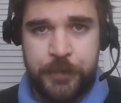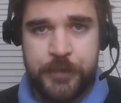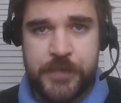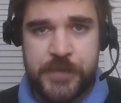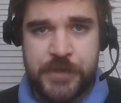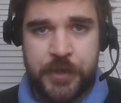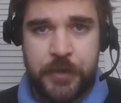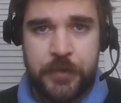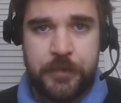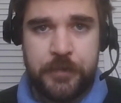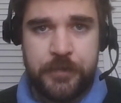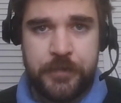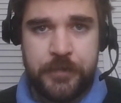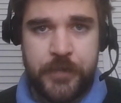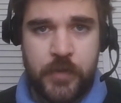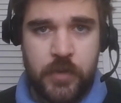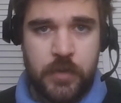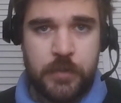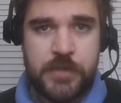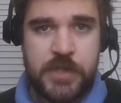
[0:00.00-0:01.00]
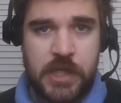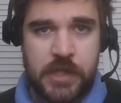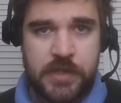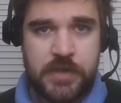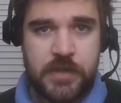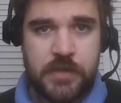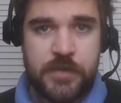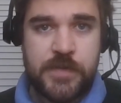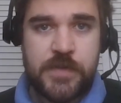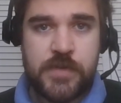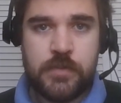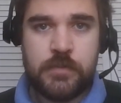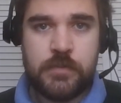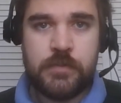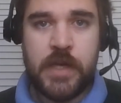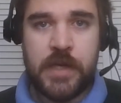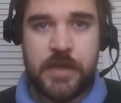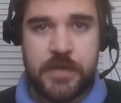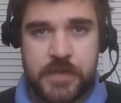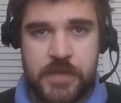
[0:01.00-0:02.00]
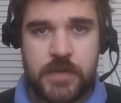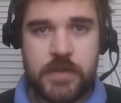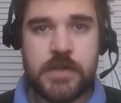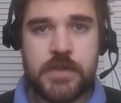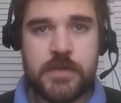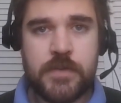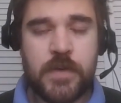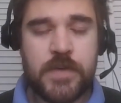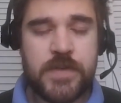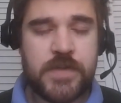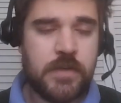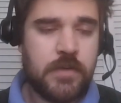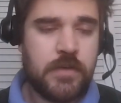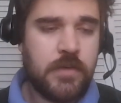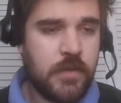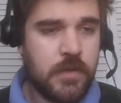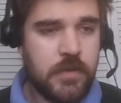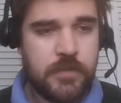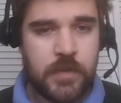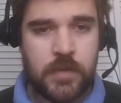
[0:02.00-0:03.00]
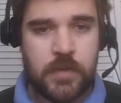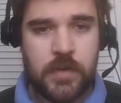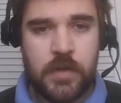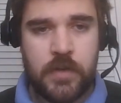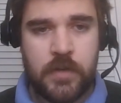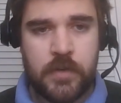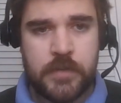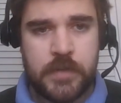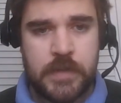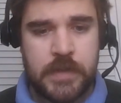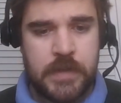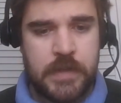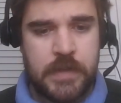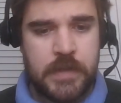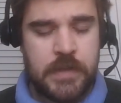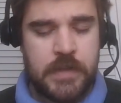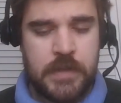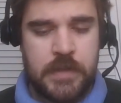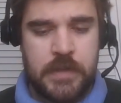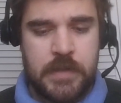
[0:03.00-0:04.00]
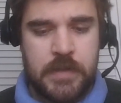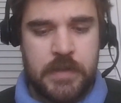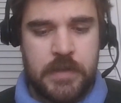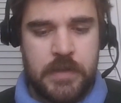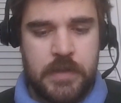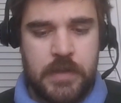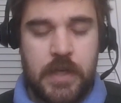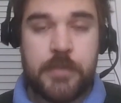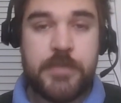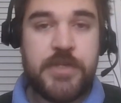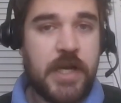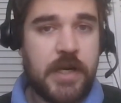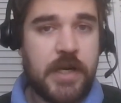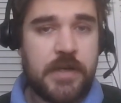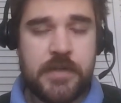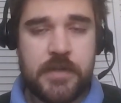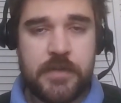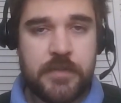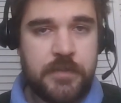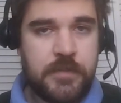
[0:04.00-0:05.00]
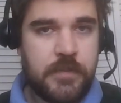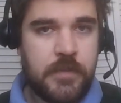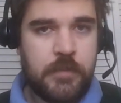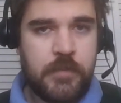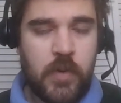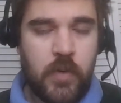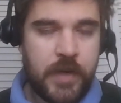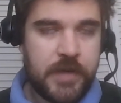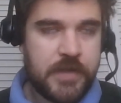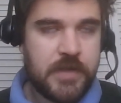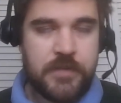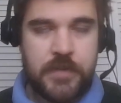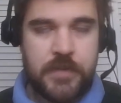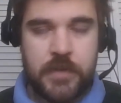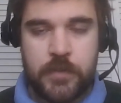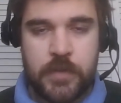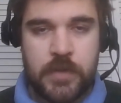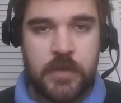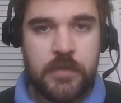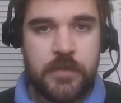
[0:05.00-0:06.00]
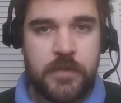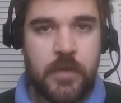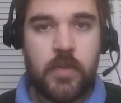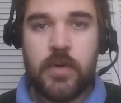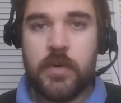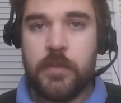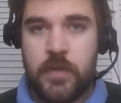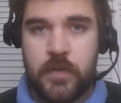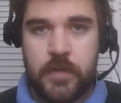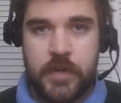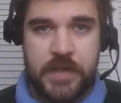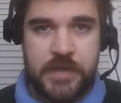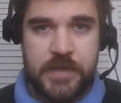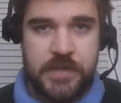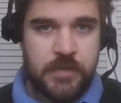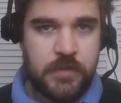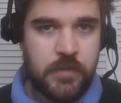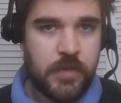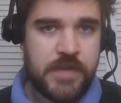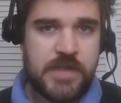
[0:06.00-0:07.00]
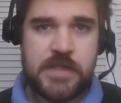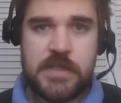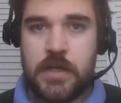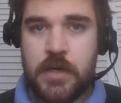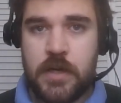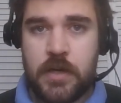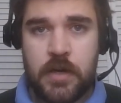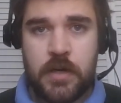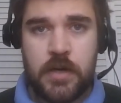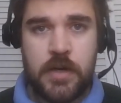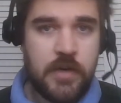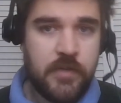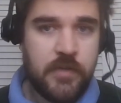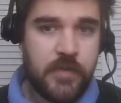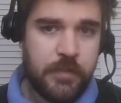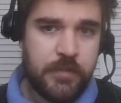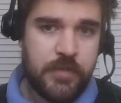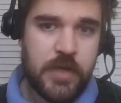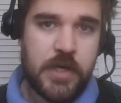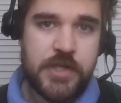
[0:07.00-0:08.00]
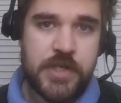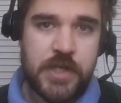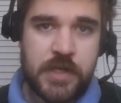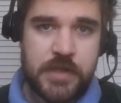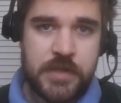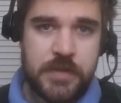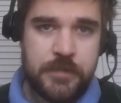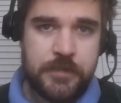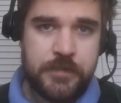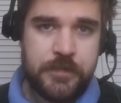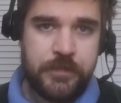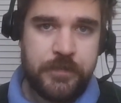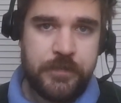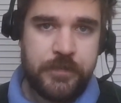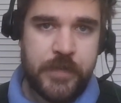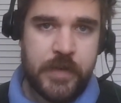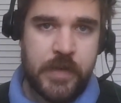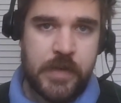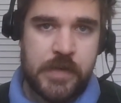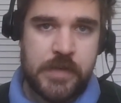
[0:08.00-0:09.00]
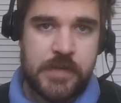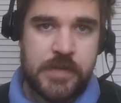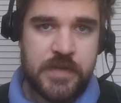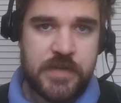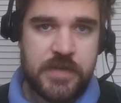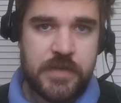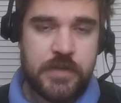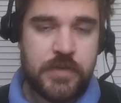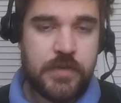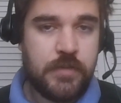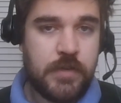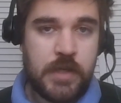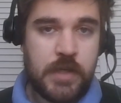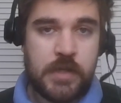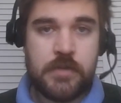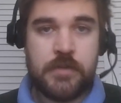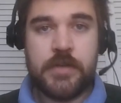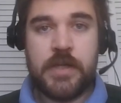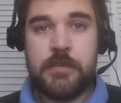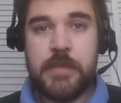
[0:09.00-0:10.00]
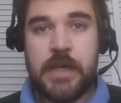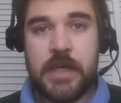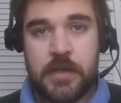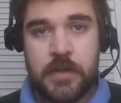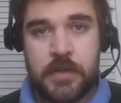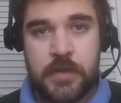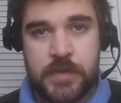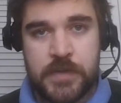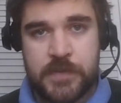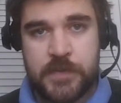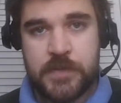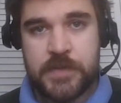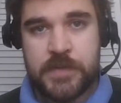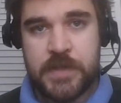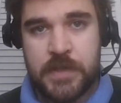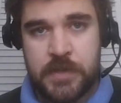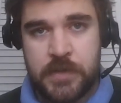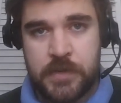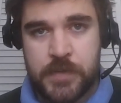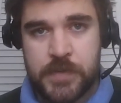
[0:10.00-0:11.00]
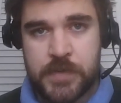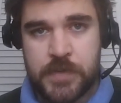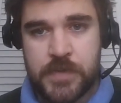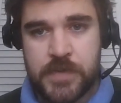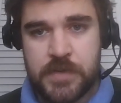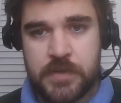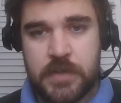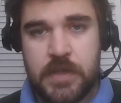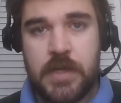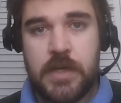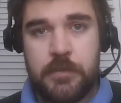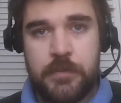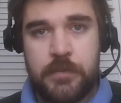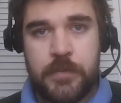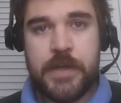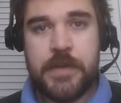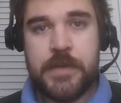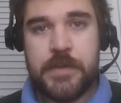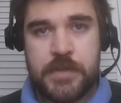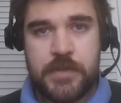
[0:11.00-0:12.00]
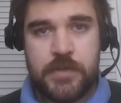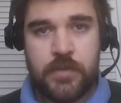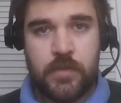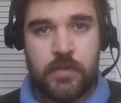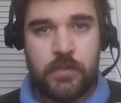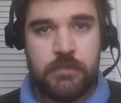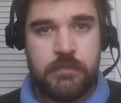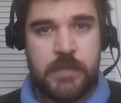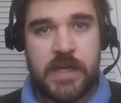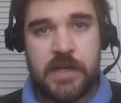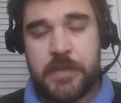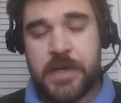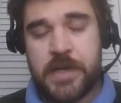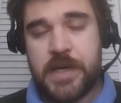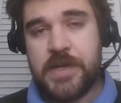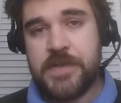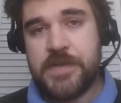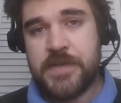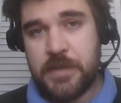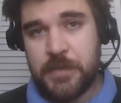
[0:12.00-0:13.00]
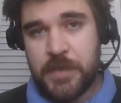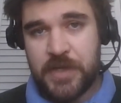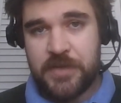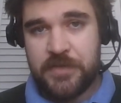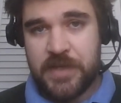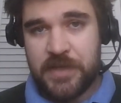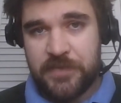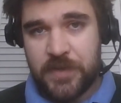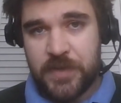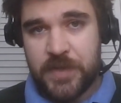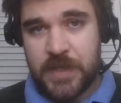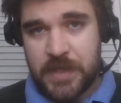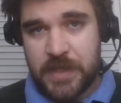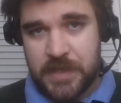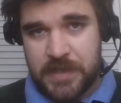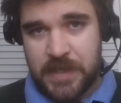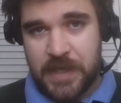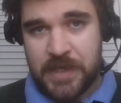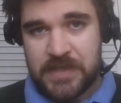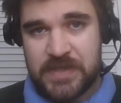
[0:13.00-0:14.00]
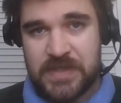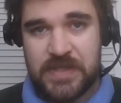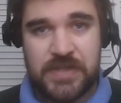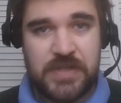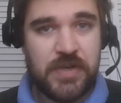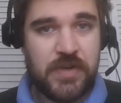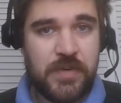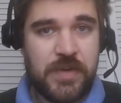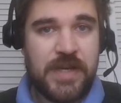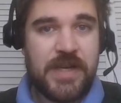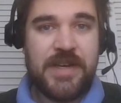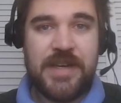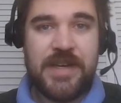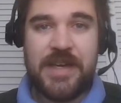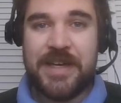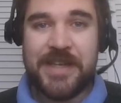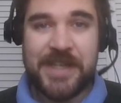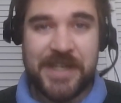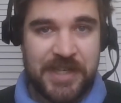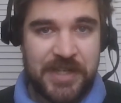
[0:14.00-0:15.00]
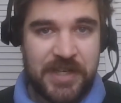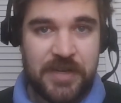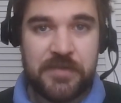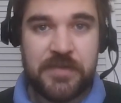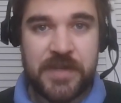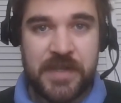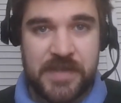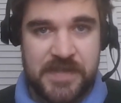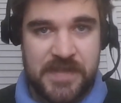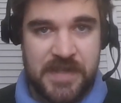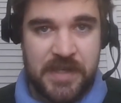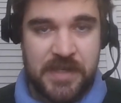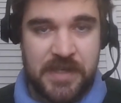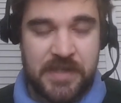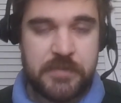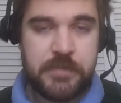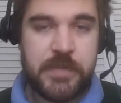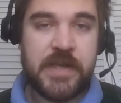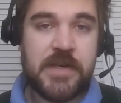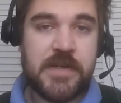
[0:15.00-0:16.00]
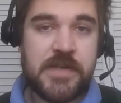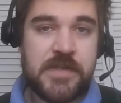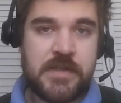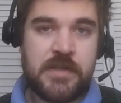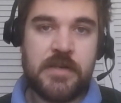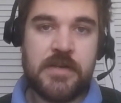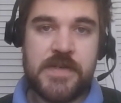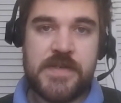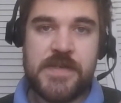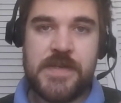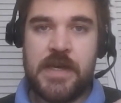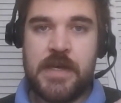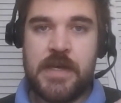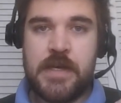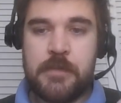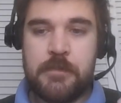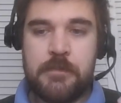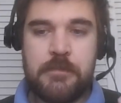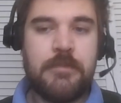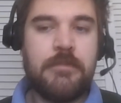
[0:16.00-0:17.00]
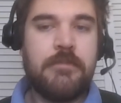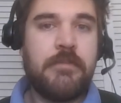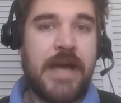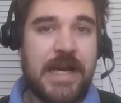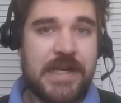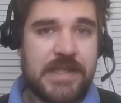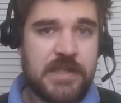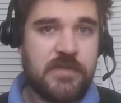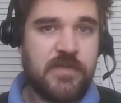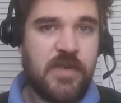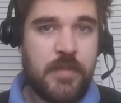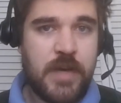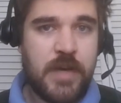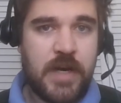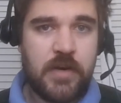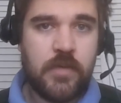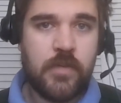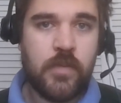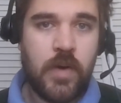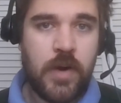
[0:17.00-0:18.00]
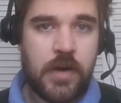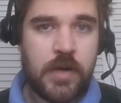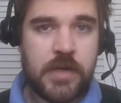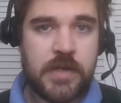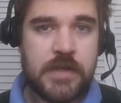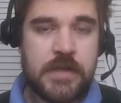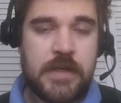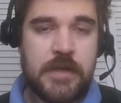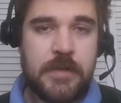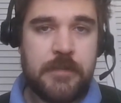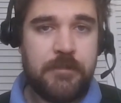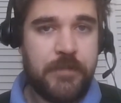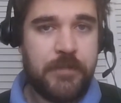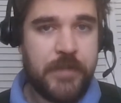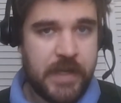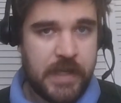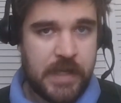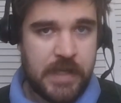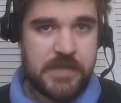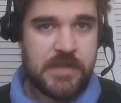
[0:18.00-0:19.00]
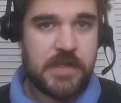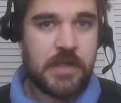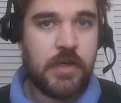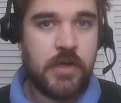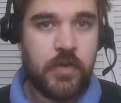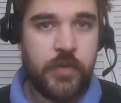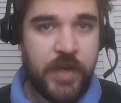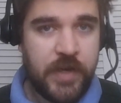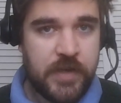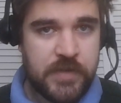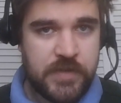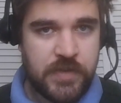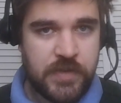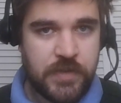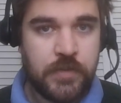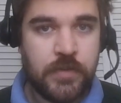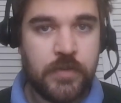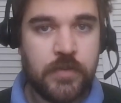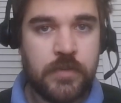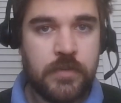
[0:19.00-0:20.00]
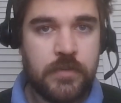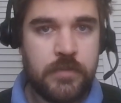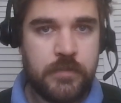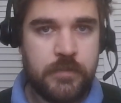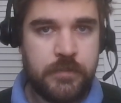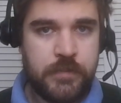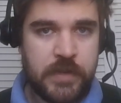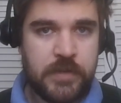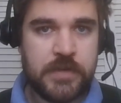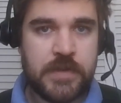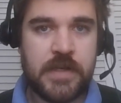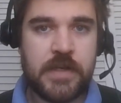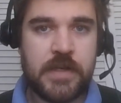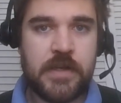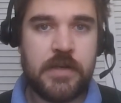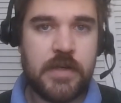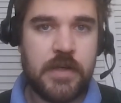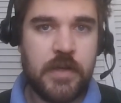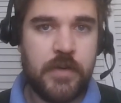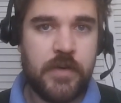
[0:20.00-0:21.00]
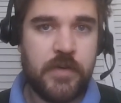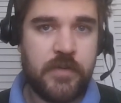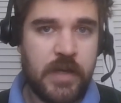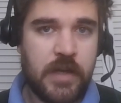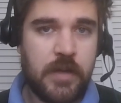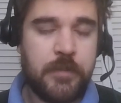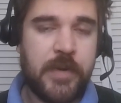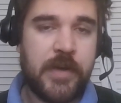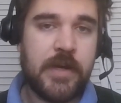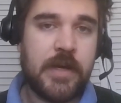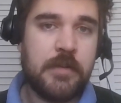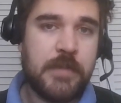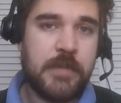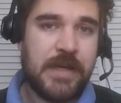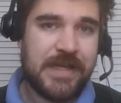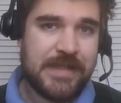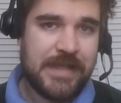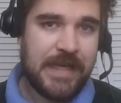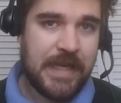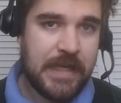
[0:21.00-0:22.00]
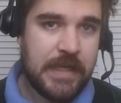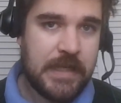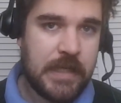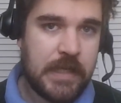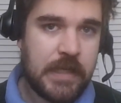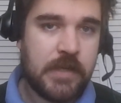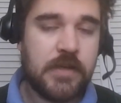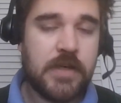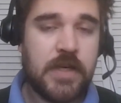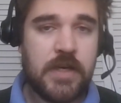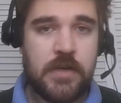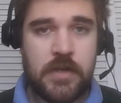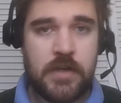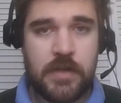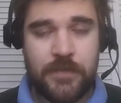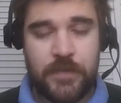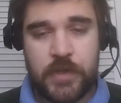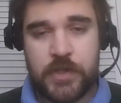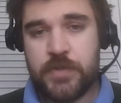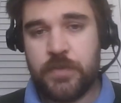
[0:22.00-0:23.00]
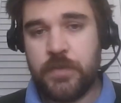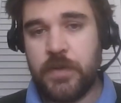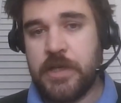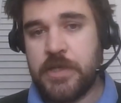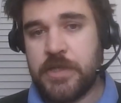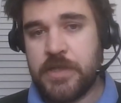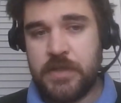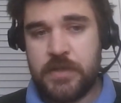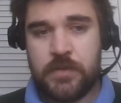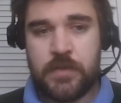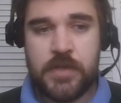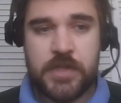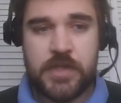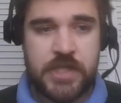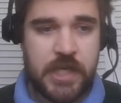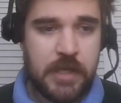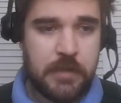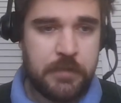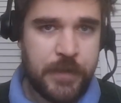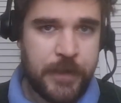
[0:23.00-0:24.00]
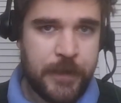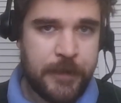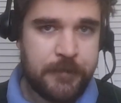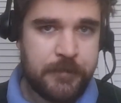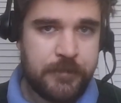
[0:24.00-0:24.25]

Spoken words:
So your objective to make this useful as an overall objective, a point, if you will, focal point, North Star of the project, is to not only make it useful to end users, but to minimize the amount of effort that it takes to do any of these things, because there's a massive amount of work that has to go into building and developing and maintaining a virtual agent or a chatbot.